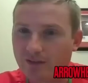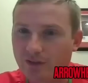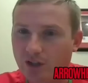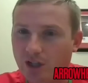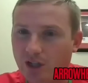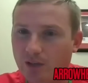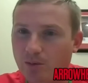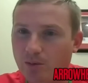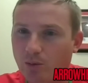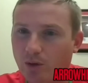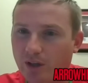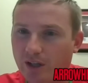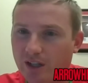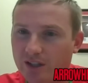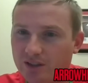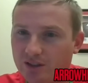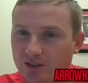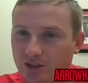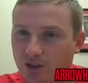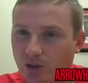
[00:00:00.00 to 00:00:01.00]
for a couple more
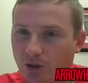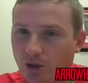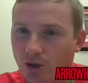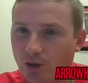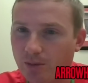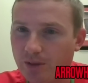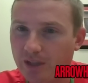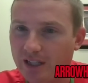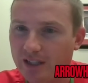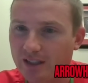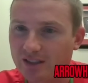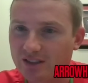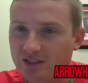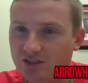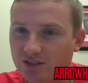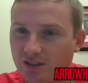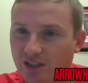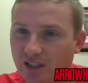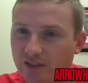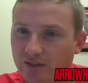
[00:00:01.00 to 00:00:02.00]
guys. Let's go Herbie and then
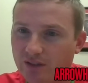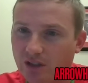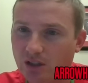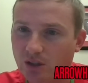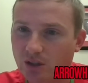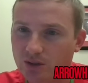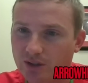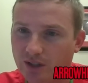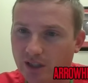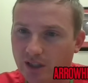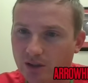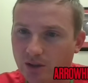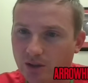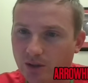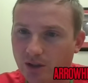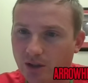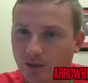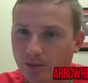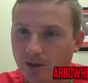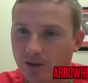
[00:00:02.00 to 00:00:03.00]
Steve to close it out.
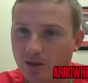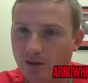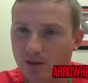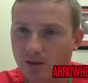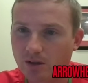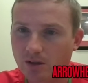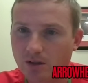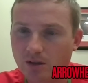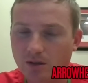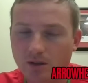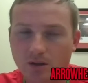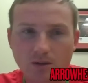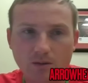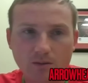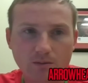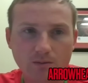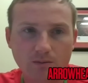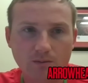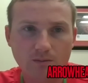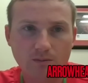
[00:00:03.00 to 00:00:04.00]
Go ahead, Herbie.
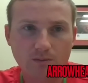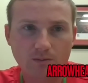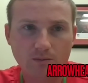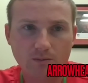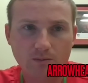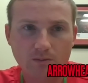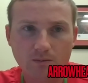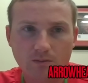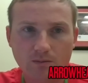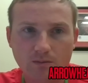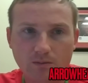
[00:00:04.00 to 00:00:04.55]
Hey,